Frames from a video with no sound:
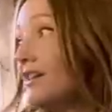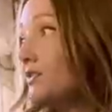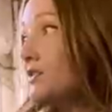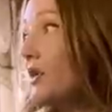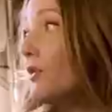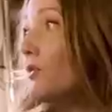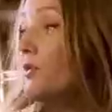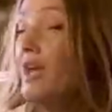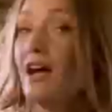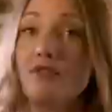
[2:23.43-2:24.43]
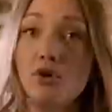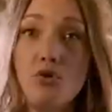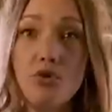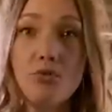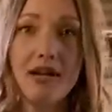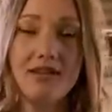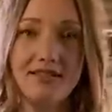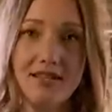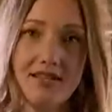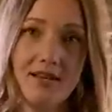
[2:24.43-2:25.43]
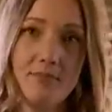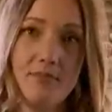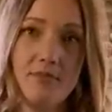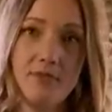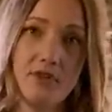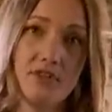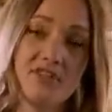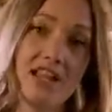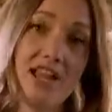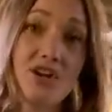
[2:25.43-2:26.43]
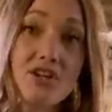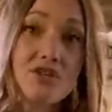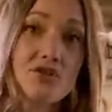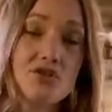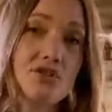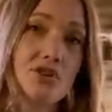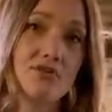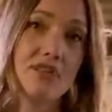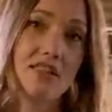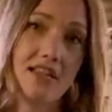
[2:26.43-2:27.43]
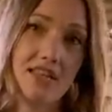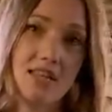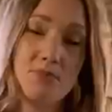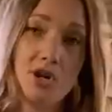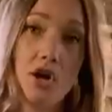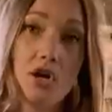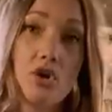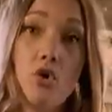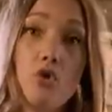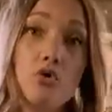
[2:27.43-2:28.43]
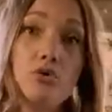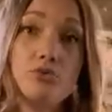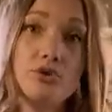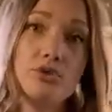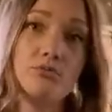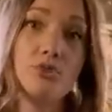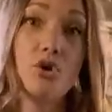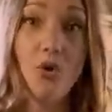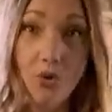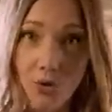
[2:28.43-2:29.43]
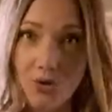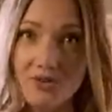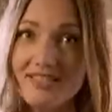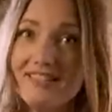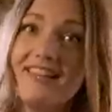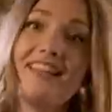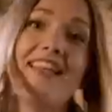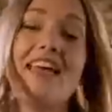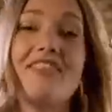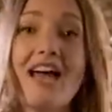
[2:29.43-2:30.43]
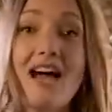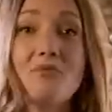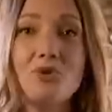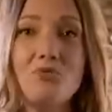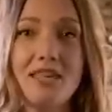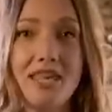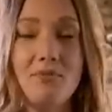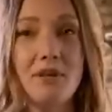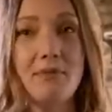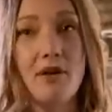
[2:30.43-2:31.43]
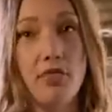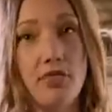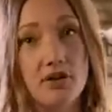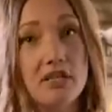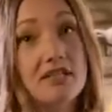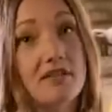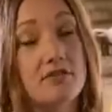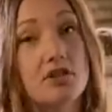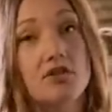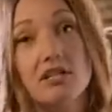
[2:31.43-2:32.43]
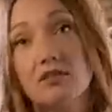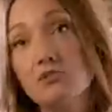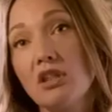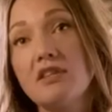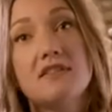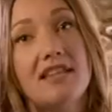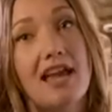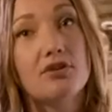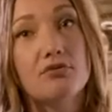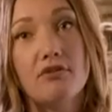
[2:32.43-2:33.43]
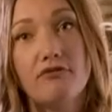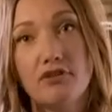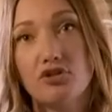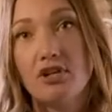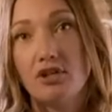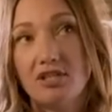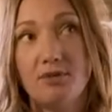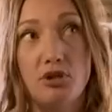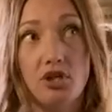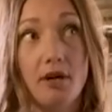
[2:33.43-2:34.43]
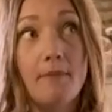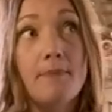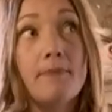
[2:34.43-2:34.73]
So we have a cool bot set up. So there's an air conditioner unit that keeps our cold room cold. And that room, we keep it about 37 degrees, a really standard refrigerator temperature.